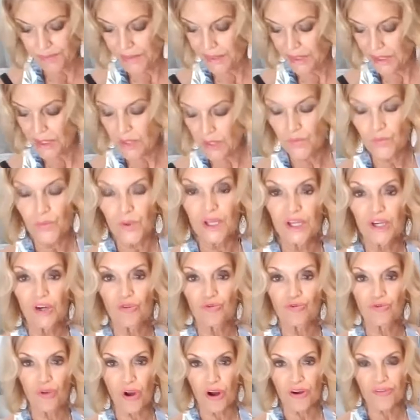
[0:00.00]
up here. We're
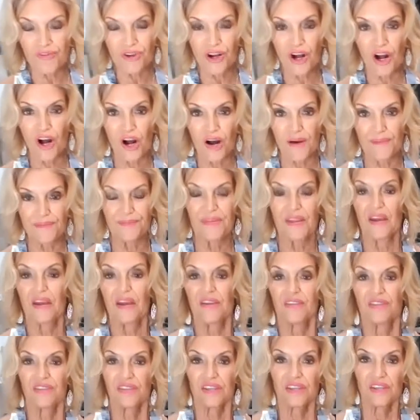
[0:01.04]
gonna rough cut
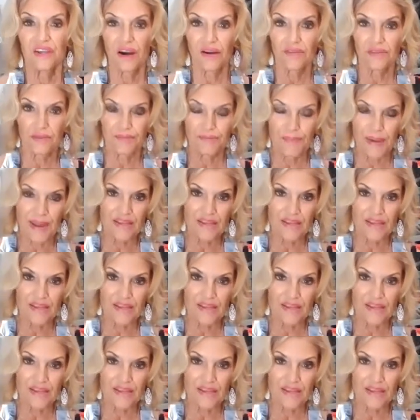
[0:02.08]
the